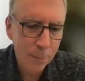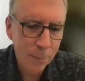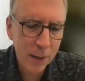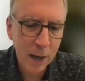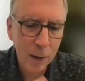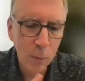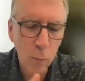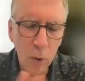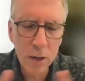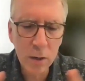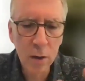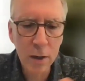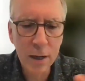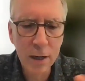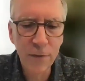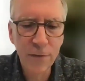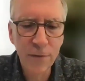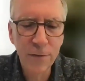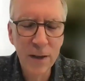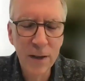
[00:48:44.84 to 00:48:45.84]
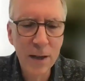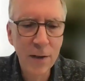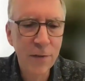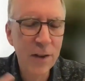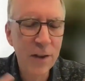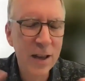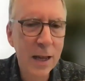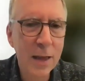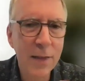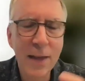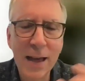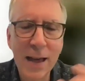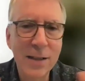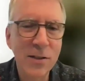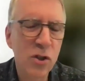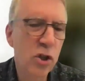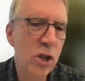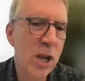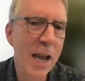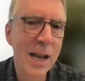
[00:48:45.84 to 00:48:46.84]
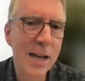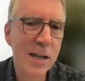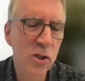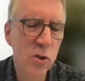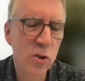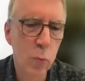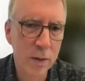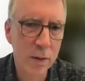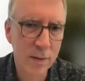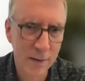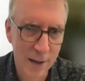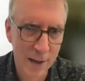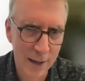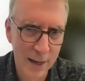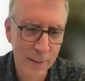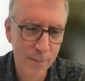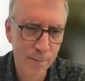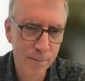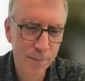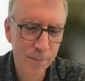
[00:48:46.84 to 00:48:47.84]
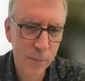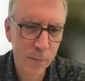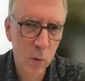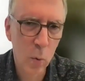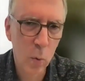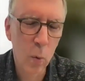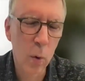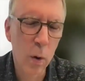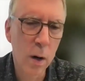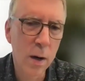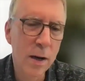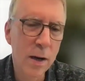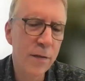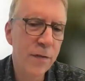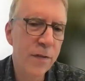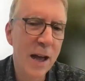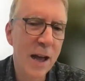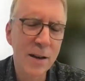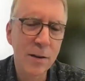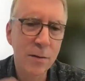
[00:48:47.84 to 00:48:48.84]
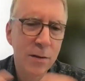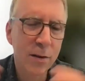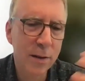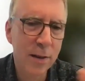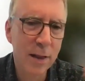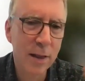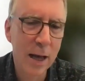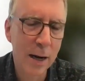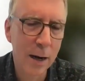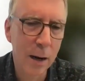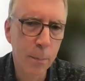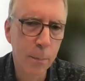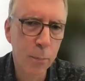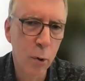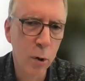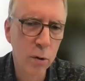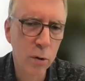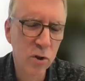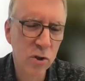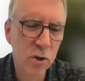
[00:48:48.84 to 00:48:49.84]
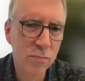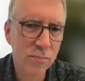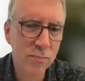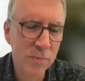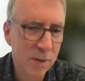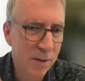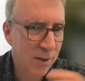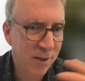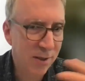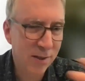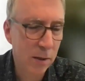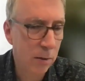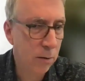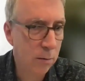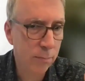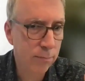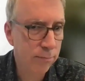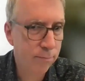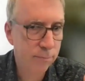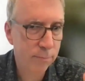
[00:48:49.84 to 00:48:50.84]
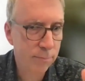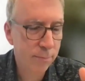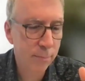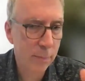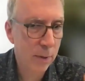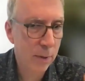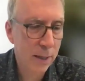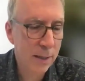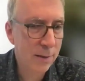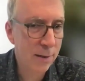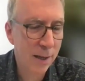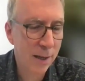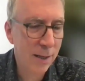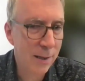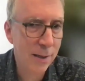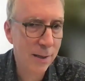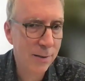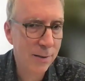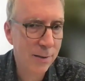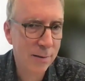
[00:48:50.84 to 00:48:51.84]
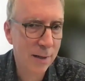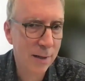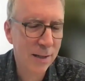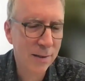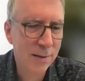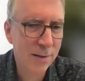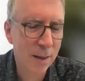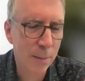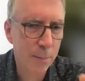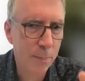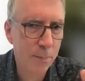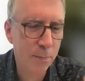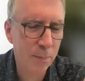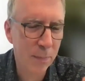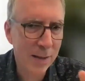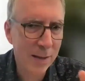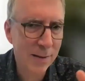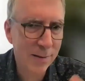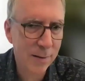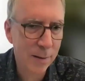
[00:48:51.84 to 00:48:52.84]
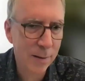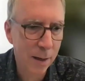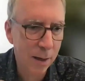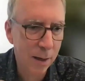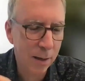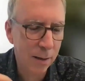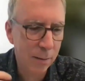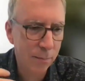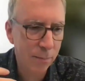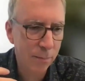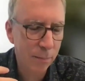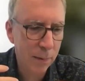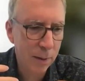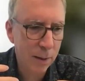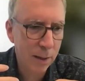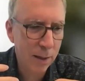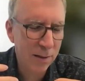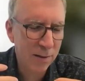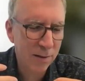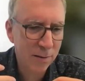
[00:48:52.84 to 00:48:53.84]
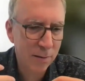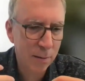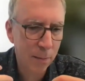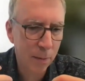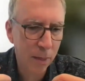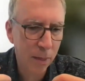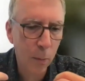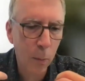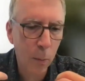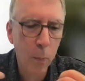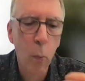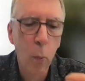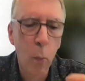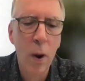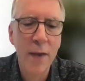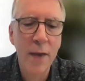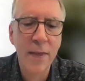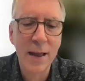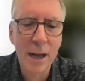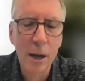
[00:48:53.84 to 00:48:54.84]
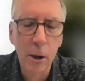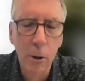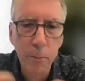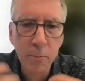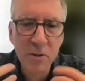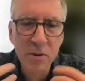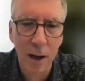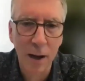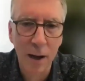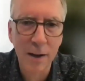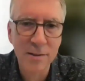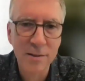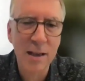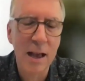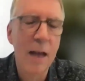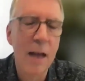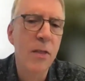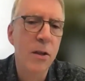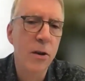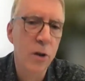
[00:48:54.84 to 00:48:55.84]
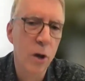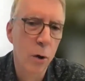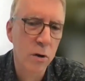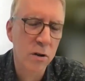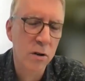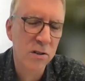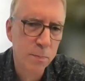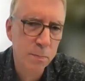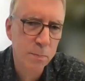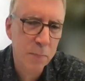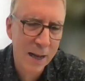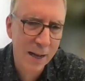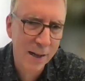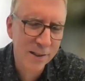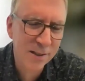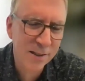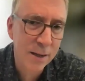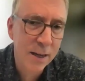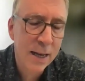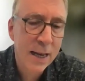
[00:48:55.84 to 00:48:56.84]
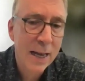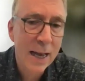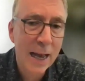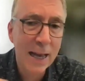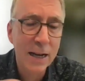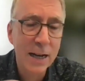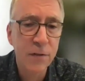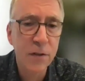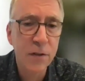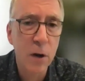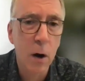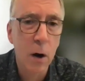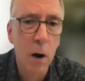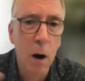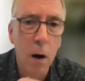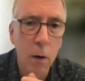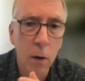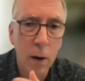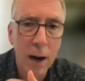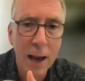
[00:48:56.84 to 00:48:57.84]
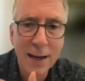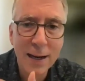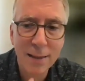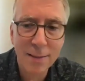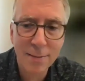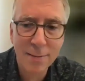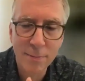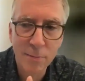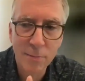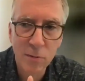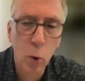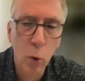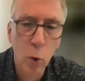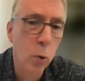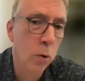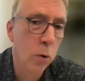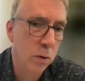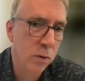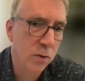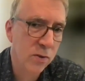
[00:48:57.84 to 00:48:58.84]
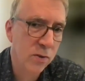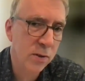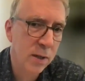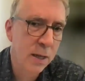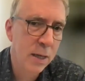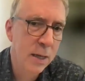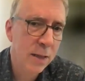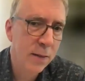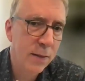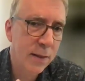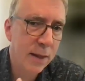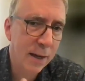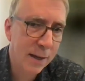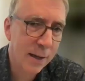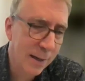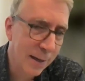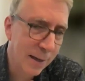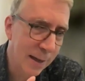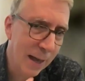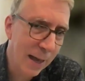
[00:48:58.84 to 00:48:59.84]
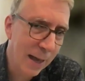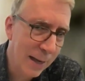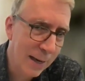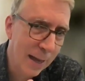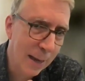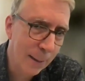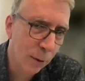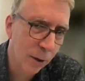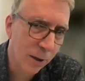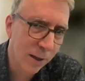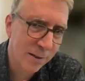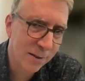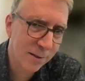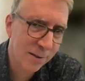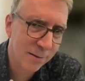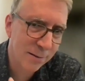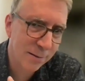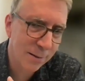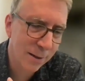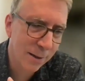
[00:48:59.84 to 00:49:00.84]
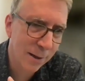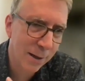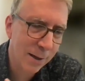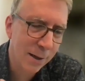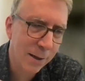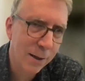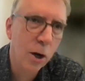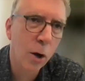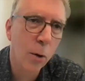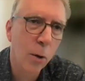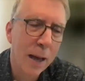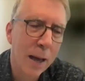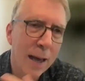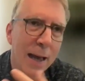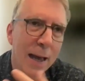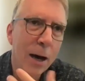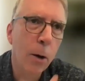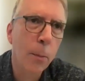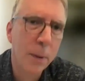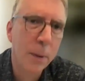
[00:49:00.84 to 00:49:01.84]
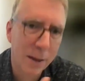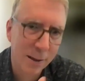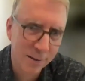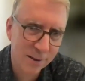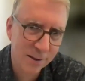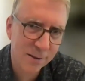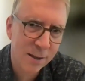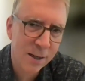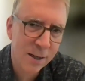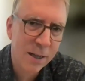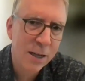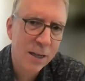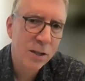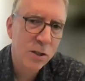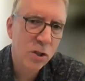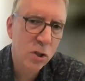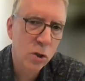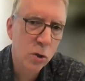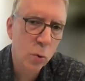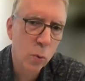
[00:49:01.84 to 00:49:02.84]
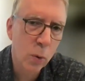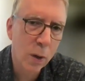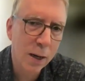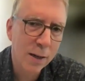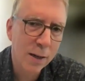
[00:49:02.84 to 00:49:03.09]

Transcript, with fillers: but I wonder if, if any of that has changed with time, or if that, that approach still is, is the, is, uh, is the way that helps us and the donors best. And if there are any tools that can enable us, you know, help us to,